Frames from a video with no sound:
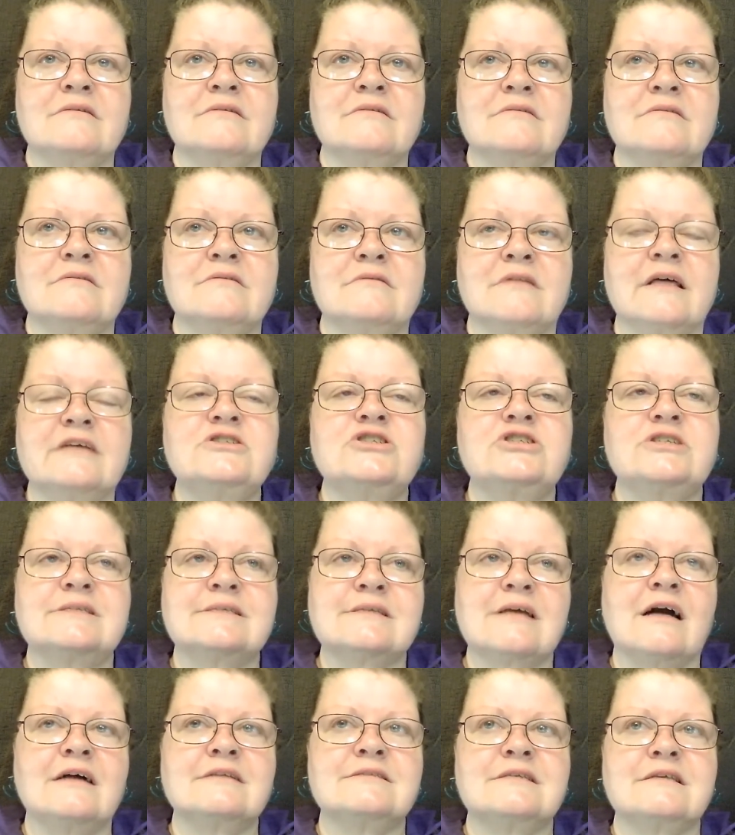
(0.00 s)
let's just
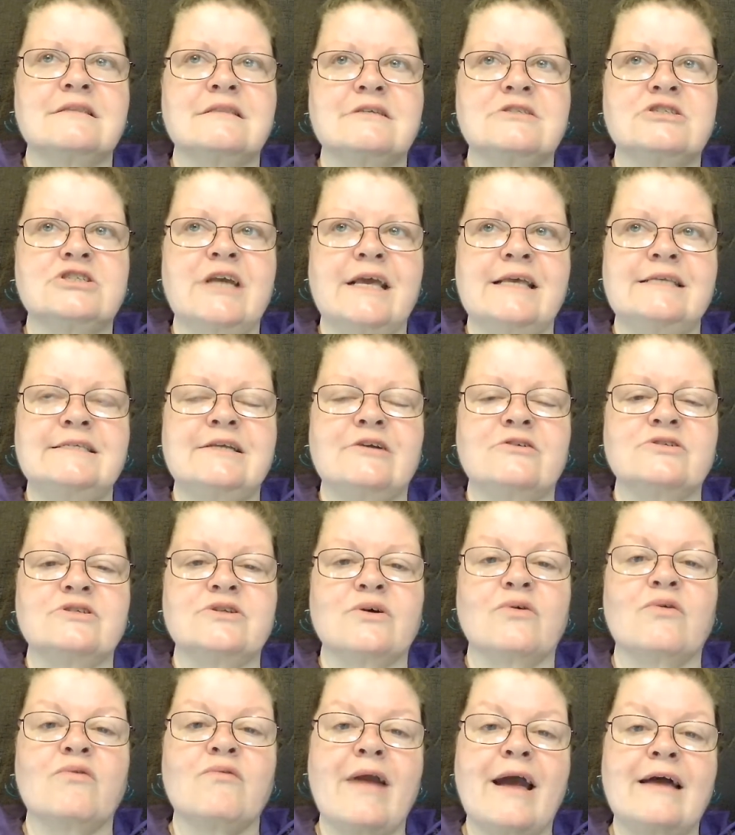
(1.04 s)
cut to the chase here. So
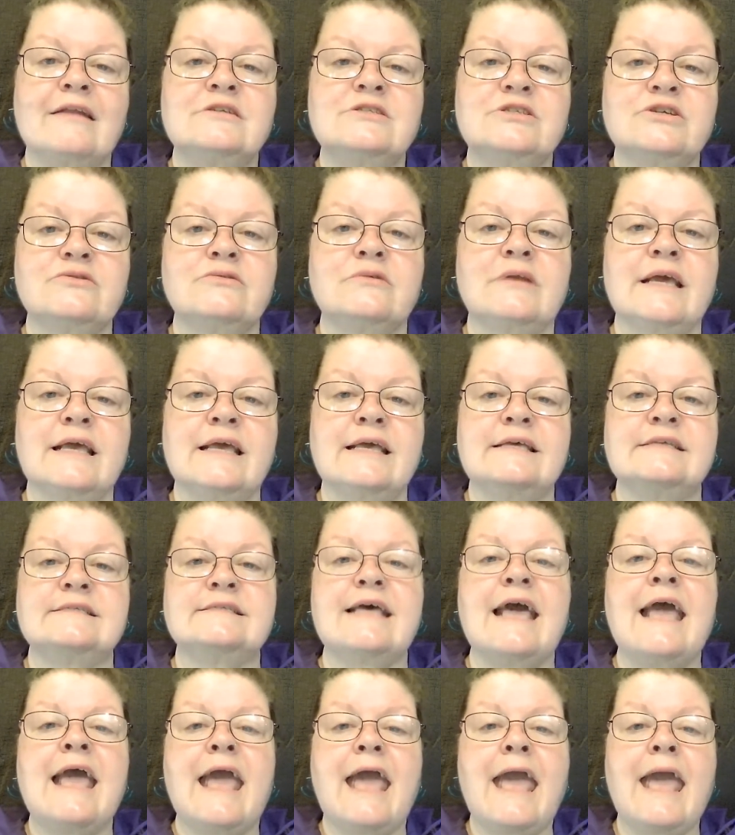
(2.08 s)
gratitude is
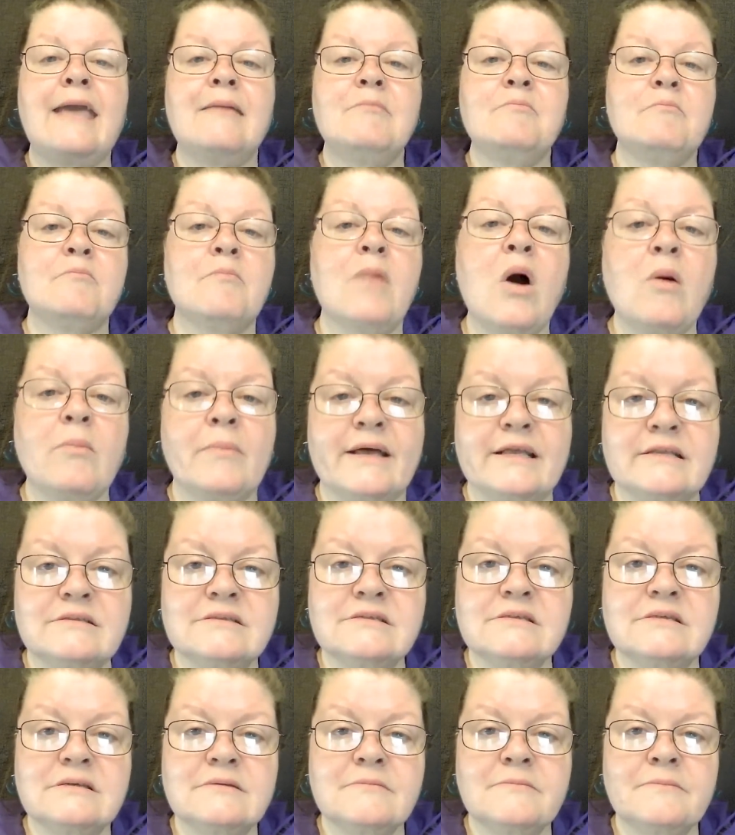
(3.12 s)
a moment
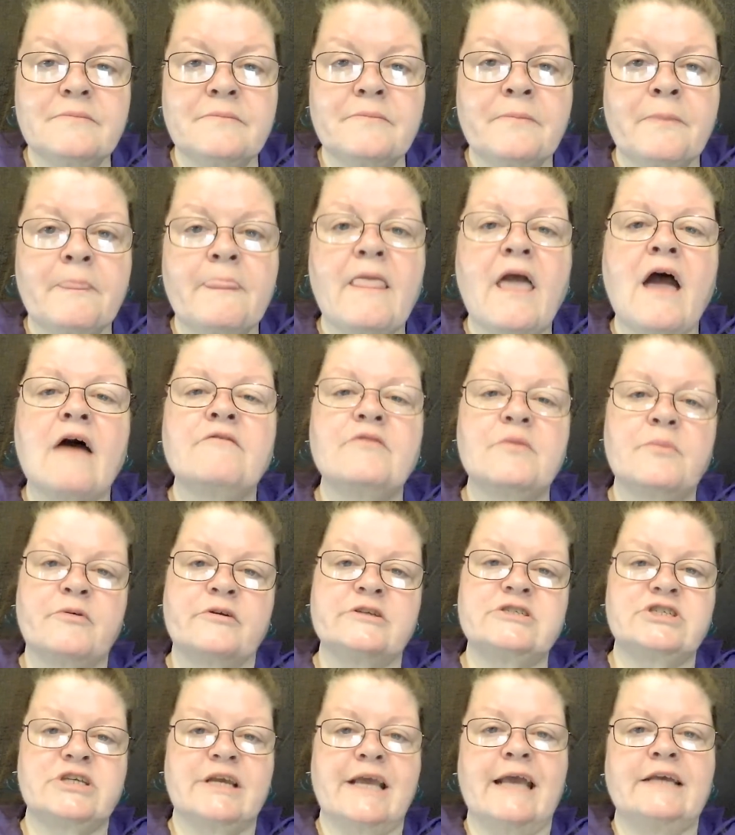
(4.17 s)
of
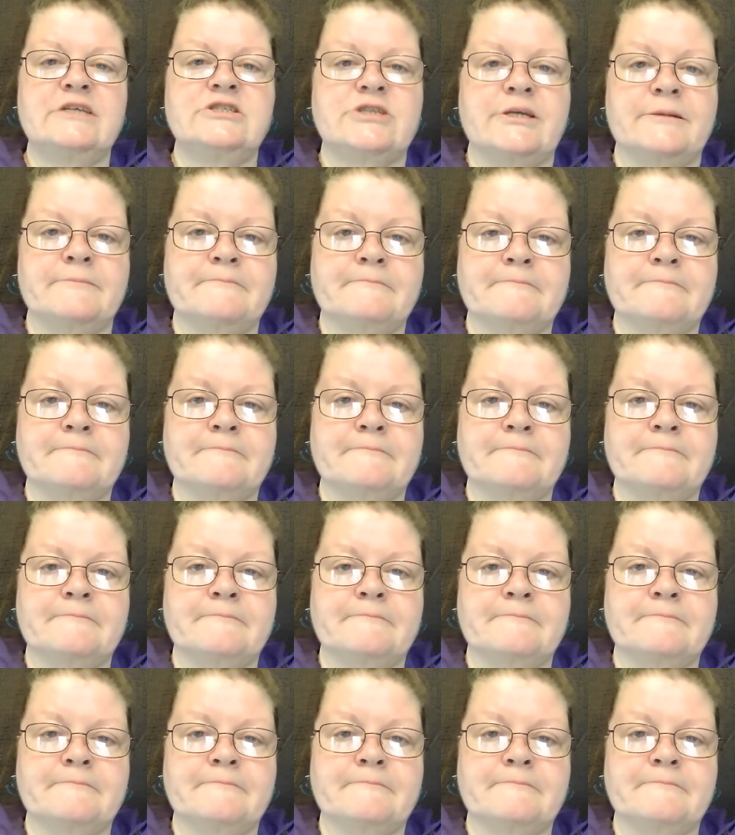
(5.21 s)
appreciation.